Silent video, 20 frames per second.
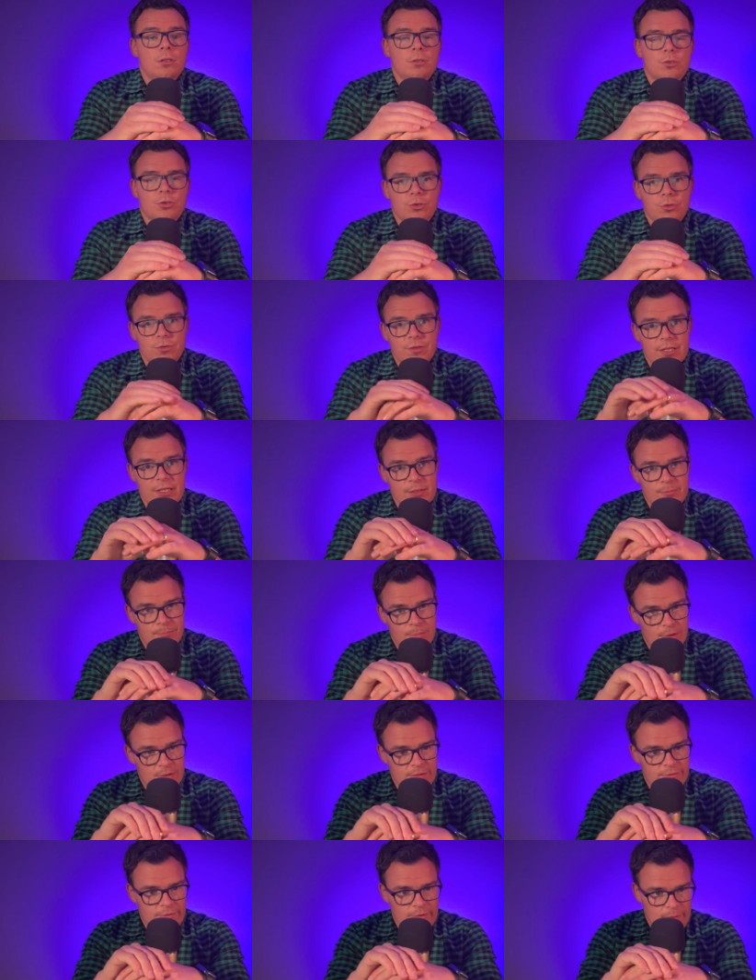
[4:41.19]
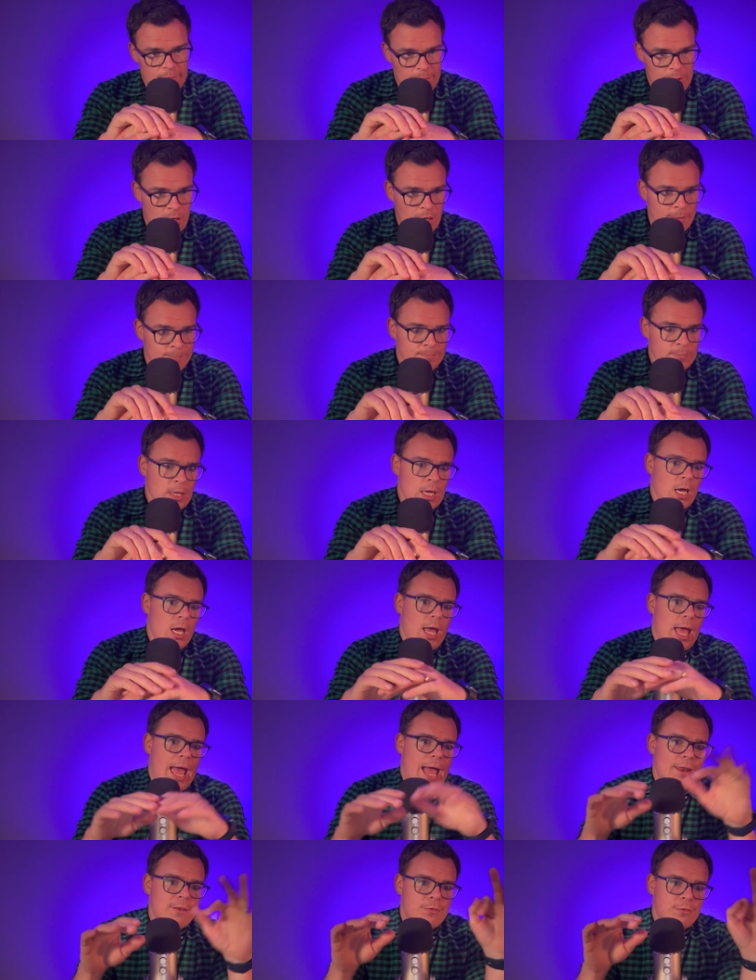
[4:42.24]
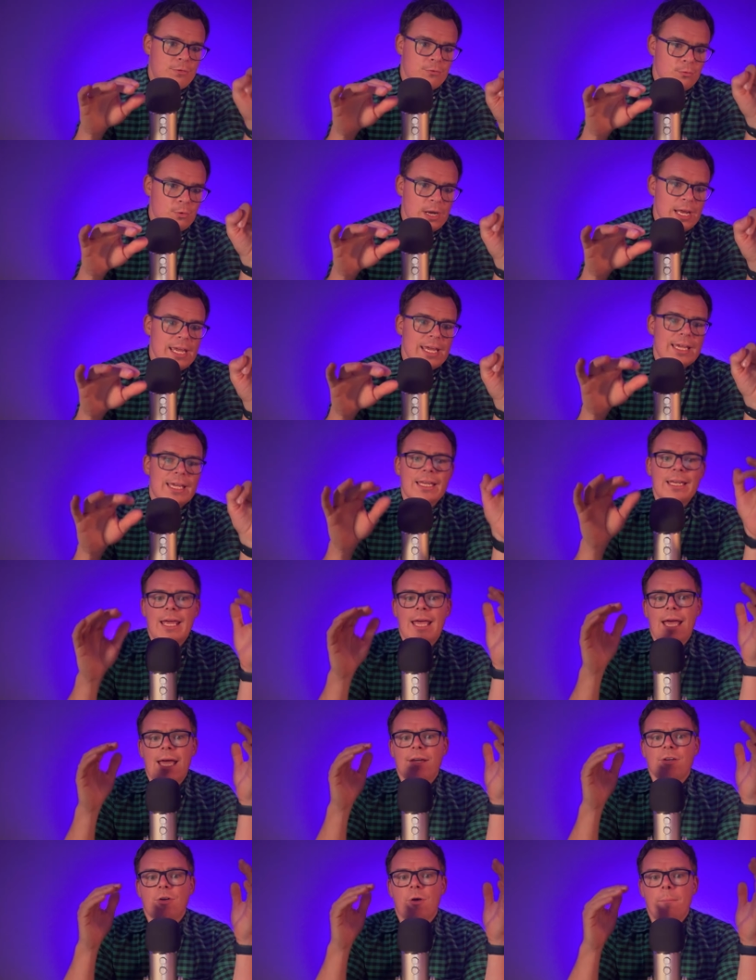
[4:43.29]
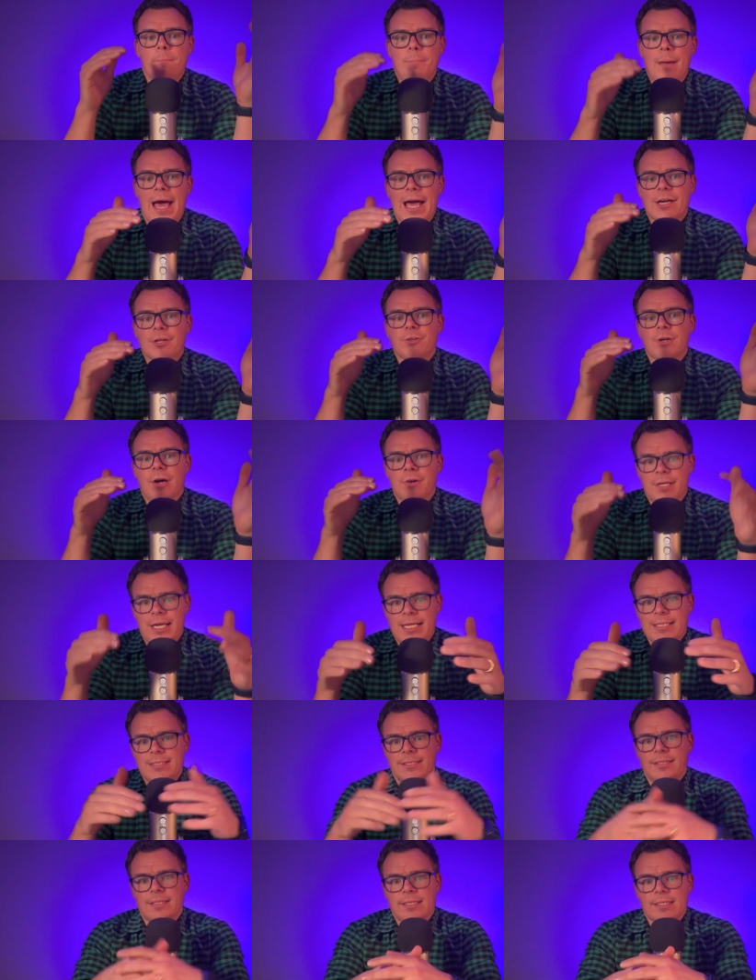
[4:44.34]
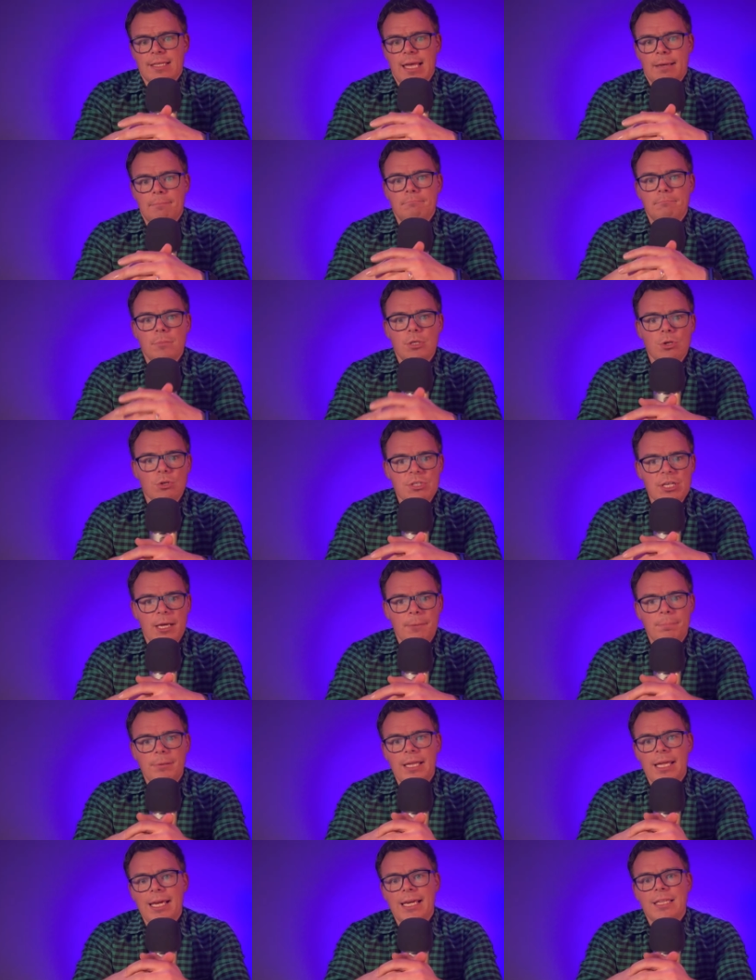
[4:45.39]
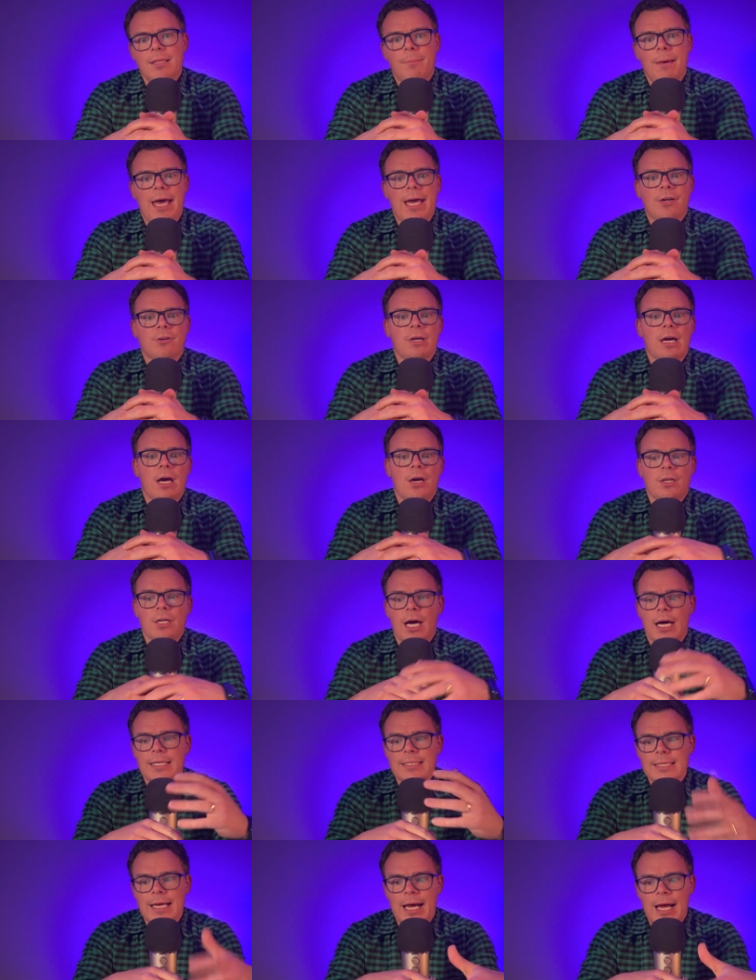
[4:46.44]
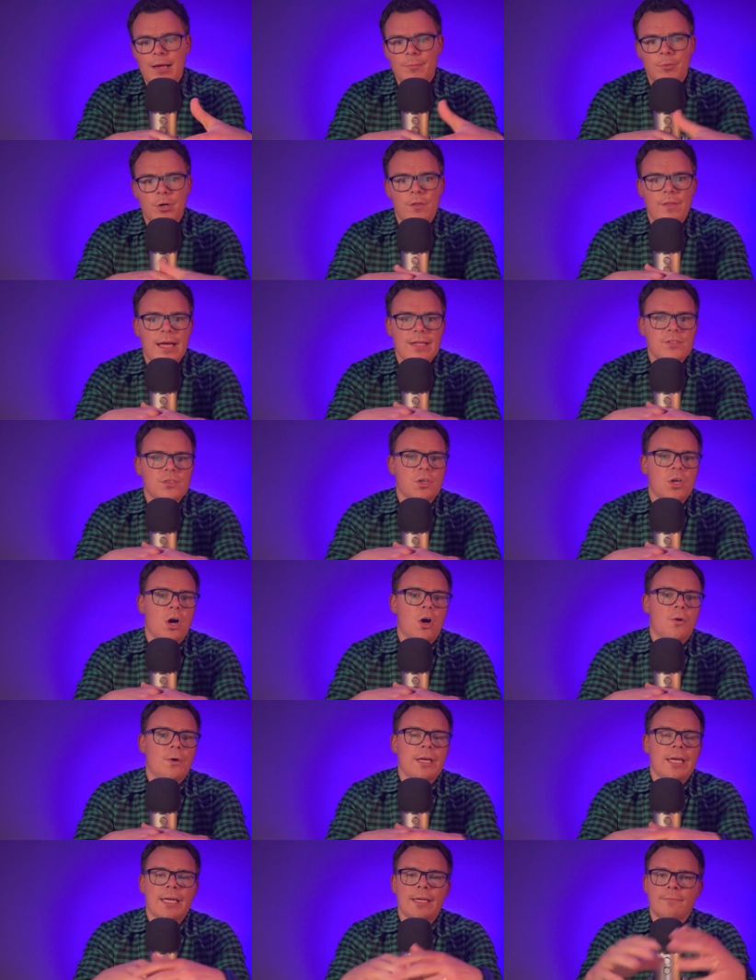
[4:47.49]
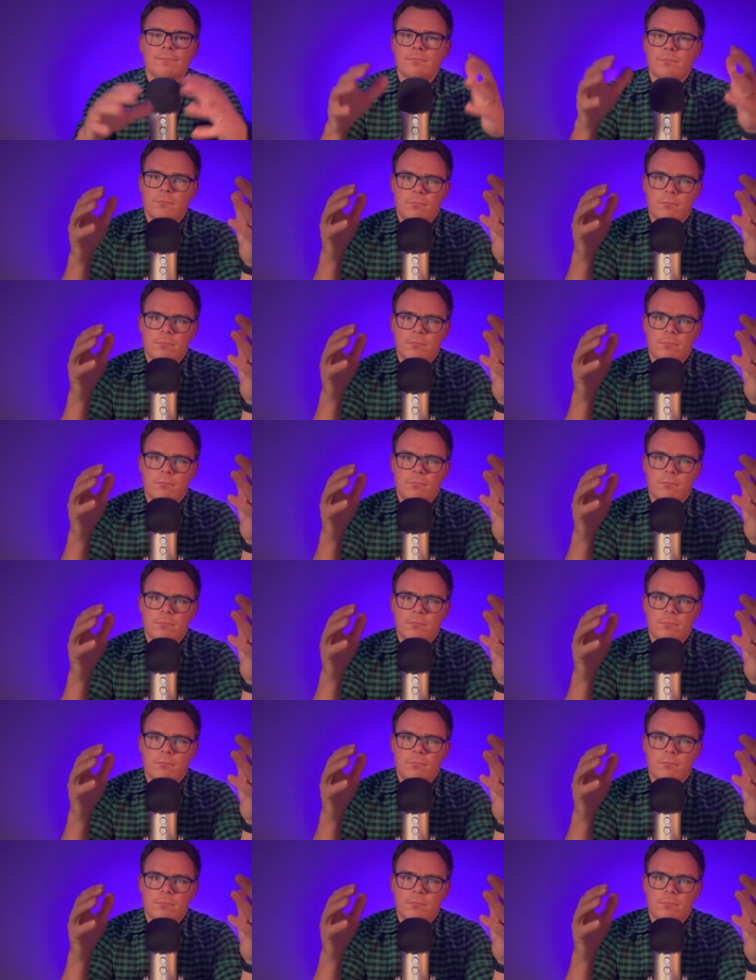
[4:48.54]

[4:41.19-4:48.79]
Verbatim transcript: Truth is, both of them are. And three, it can handle background entities like music playing in the background, a timer that's going,